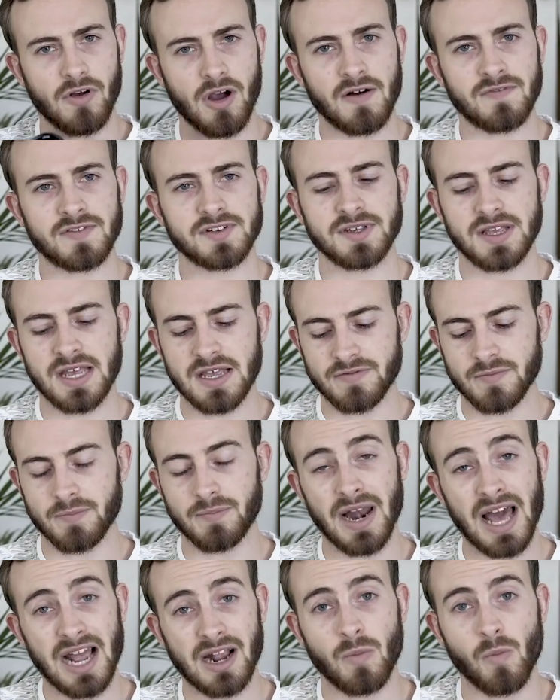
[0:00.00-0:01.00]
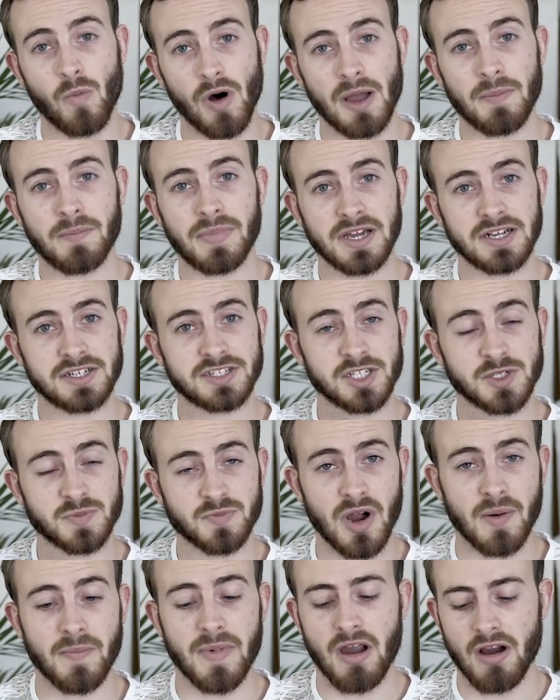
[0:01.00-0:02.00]
you're after even black and white pictures
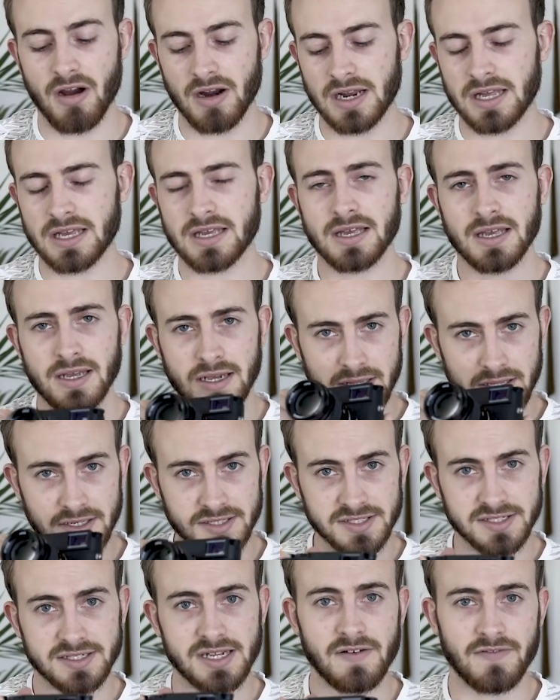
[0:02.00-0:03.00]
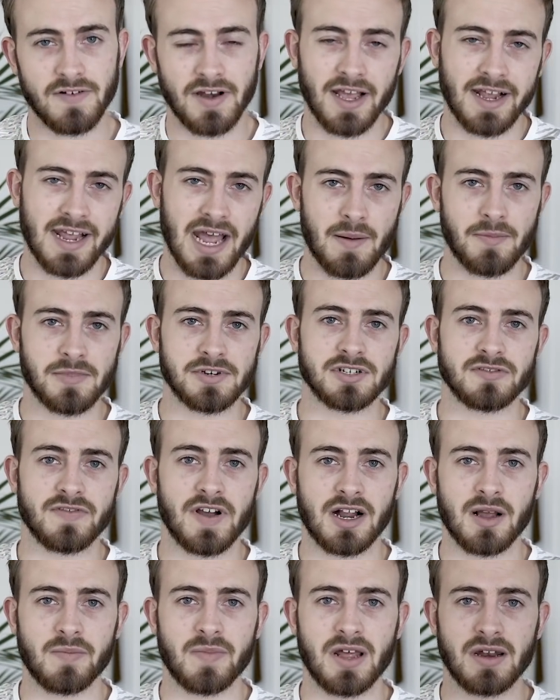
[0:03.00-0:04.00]
primarily, this is definitely a camera to
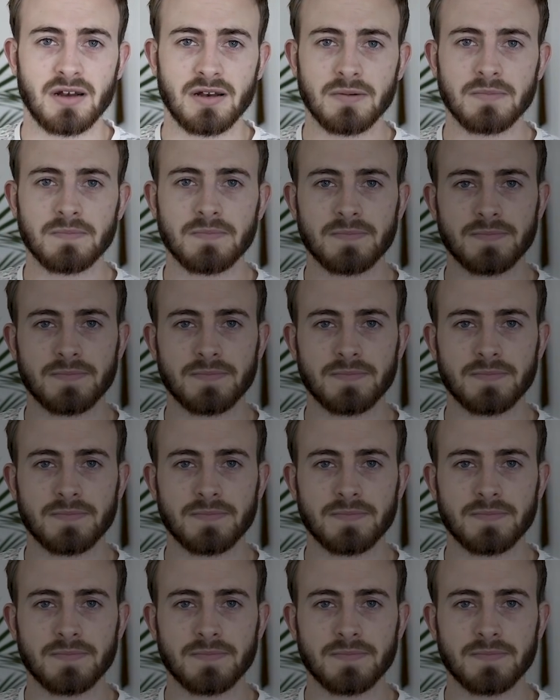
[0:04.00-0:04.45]
recommend.